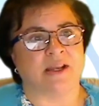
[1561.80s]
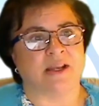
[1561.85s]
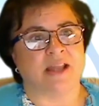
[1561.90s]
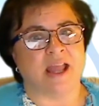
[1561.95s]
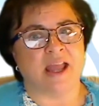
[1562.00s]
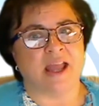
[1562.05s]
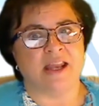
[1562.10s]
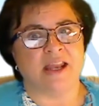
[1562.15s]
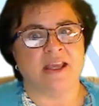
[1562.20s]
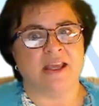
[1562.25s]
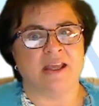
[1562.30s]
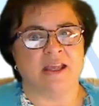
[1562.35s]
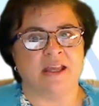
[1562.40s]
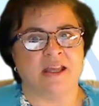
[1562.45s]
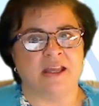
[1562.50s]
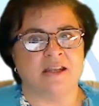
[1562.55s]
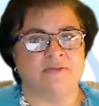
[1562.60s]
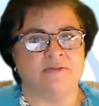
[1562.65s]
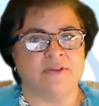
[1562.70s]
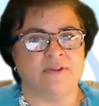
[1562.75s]
any
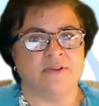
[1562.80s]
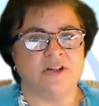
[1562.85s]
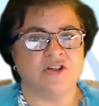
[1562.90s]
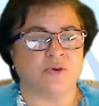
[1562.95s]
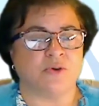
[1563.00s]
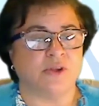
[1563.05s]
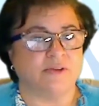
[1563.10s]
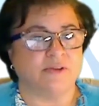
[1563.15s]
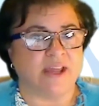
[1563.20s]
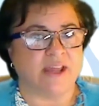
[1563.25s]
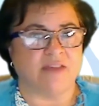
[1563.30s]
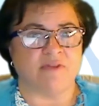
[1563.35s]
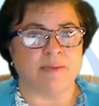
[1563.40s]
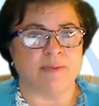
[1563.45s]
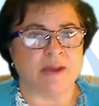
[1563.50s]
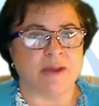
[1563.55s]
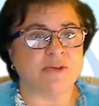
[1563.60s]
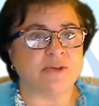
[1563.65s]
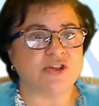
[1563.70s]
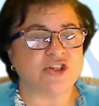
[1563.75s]
individual, if they have a
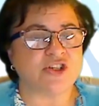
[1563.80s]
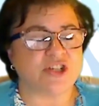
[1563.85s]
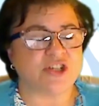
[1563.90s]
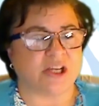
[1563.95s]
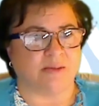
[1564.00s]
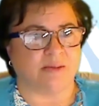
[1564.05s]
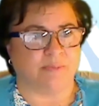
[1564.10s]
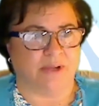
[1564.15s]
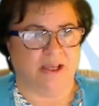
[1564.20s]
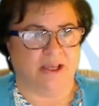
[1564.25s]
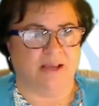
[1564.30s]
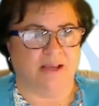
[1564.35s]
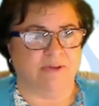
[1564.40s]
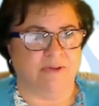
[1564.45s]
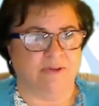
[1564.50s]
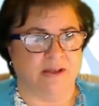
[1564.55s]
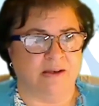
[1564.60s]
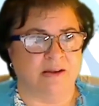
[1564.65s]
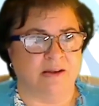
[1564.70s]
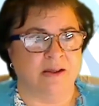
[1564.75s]
membership
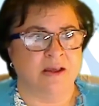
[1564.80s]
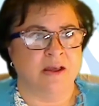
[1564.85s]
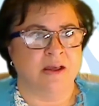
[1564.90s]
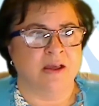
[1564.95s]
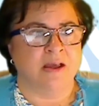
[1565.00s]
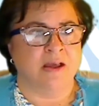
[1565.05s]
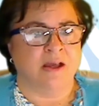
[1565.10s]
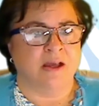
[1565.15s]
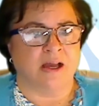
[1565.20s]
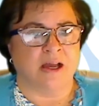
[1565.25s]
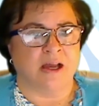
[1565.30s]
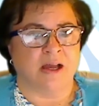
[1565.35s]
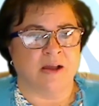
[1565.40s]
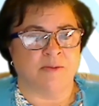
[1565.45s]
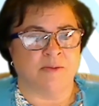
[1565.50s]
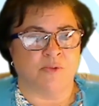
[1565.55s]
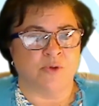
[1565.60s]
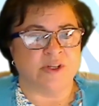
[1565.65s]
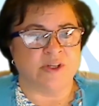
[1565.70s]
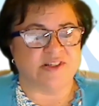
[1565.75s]
even
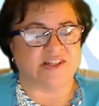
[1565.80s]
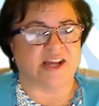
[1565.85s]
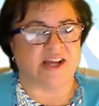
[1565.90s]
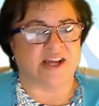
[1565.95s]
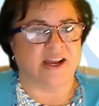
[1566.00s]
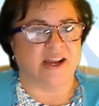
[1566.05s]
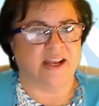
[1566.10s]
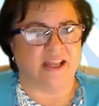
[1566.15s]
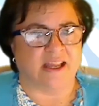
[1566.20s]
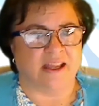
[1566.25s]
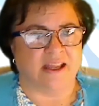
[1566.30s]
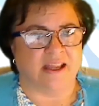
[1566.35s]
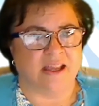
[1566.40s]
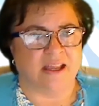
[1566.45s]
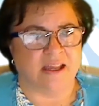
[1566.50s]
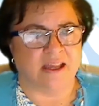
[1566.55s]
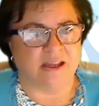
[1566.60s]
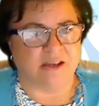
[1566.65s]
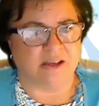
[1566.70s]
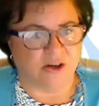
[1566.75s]
residing
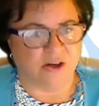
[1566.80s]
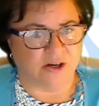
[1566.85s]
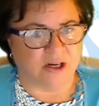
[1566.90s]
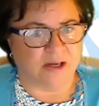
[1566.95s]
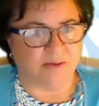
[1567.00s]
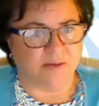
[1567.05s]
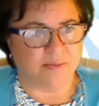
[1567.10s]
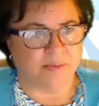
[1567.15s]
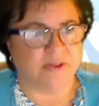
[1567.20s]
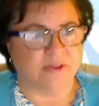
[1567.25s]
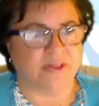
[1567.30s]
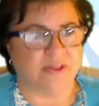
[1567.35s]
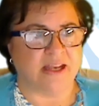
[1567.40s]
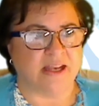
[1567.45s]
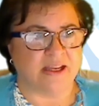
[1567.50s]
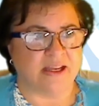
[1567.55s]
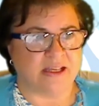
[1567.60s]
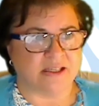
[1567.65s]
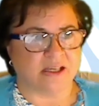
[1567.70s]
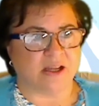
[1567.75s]
in Europe, they
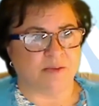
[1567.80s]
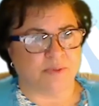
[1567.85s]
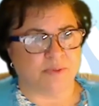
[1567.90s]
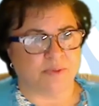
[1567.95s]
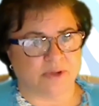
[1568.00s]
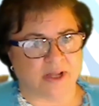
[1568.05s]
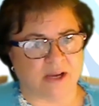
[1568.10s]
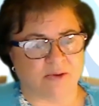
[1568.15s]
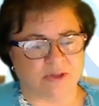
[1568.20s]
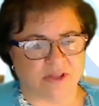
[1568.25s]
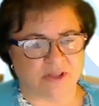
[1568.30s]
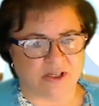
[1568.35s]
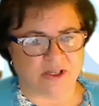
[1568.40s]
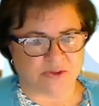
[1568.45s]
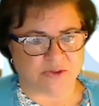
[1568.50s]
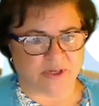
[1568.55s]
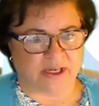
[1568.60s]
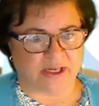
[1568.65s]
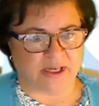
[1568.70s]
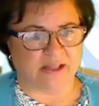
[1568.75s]
need to comply with these
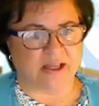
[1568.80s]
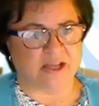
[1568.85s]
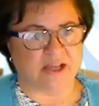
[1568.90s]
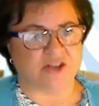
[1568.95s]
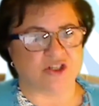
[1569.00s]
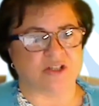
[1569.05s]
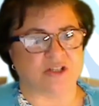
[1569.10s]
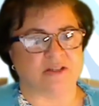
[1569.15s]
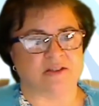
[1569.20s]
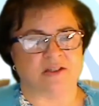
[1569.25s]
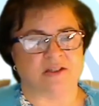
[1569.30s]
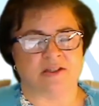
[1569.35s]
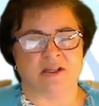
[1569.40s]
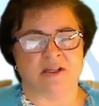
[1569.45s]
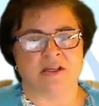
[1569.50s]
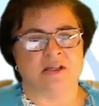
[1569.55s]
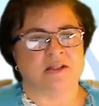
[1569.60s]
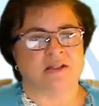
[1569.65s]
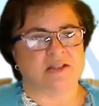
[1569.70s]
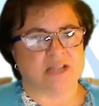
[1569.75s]
regulations.
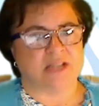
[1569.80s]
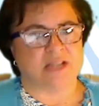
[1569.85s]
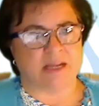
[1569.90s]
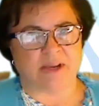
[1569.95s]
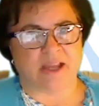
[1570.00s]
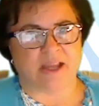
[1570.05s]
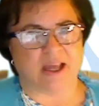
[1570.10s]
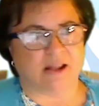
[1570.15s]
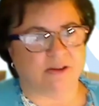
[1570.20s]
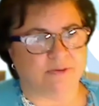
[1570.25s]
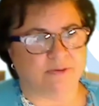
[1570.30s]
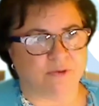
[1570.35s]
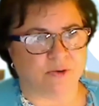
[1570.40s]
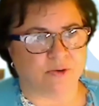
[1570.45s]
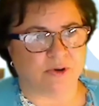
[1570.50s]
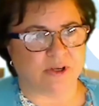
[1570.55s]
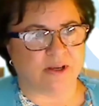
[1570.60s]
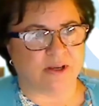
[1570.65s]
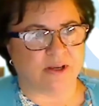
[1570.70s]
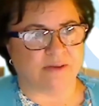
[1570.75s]
Same in
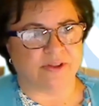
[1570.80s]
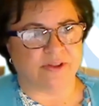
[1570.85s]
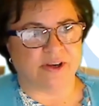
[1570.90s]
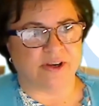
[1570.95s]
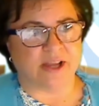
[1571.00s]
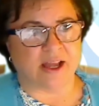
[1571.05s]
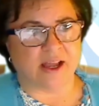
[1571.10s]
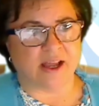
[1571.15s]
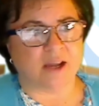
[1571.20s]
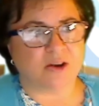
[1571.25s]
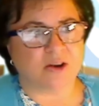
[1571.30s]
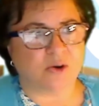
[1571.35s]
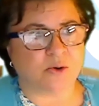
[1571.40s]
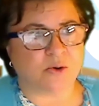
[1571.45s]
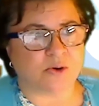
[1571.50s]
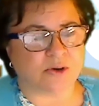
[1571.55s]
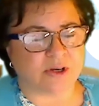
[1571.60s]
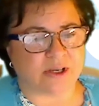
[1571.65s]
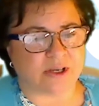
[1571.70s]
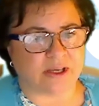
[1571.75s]
California. If they're not
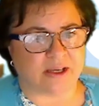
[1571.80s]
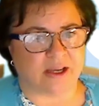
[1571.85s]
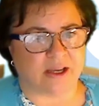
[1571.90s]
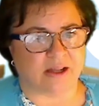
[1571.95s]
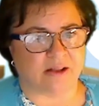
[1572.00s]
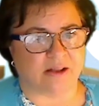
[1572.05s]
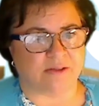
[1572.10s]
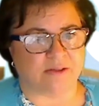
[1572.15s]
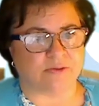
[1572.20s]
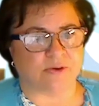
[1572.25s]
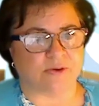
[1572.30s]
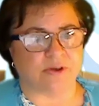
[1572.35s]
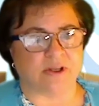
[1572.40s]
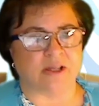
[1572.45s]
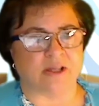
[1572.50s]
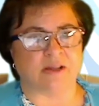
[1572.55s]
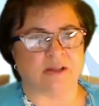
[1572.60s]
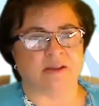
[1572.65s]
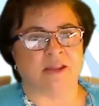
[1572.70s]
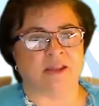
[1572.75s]
headquartered in
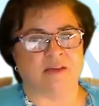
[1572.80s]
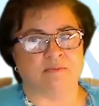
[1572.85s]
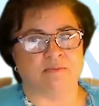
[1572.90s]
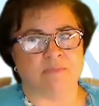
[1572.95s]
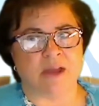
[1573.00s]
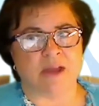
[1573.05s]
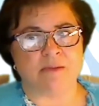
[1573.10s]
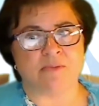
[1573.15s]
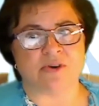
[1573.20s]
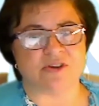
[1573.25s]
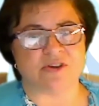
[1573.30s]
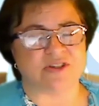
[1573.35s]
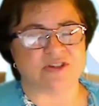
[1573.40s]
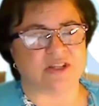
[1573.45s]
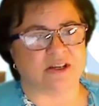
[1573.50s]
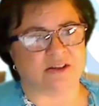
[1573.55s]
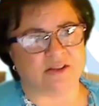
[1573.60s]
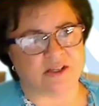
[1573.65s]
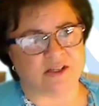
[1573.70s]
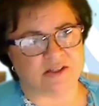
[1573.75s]
California, they have members
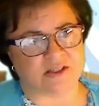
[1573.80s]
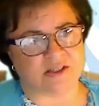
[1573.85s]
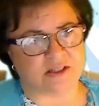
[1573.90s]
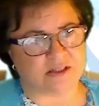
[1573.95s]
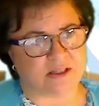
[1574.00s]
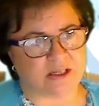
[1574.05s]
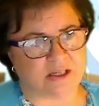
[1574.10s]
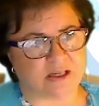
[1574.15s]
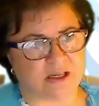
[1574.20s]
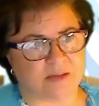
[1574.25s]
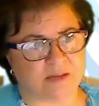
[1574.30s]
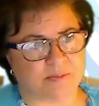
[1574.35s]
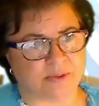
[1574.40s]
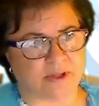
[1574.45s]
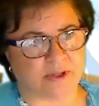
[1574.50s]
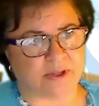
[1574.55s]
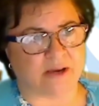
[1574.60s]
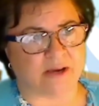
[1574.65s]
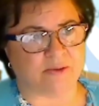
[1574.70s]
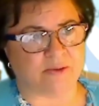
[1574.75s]
there, they still need to
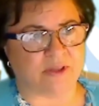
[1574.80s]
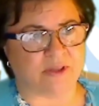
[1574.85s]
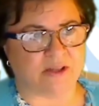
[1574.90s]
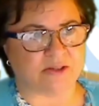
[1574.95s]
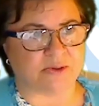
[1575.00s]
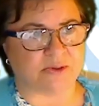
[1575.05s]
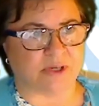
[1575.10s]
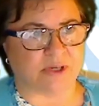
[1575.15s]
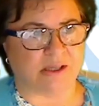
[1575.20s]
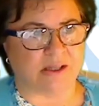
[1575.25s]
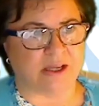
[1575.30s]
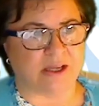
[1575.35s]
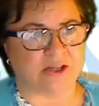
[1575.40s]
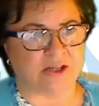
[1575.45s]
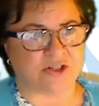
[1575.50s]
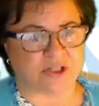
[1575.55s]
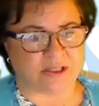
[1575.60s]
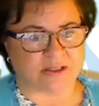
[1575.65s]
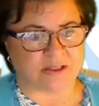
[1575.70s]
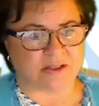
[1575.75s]
comply with these
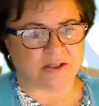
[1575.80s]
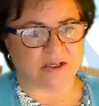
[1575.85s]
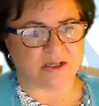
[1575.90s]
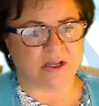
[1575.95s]
regulations.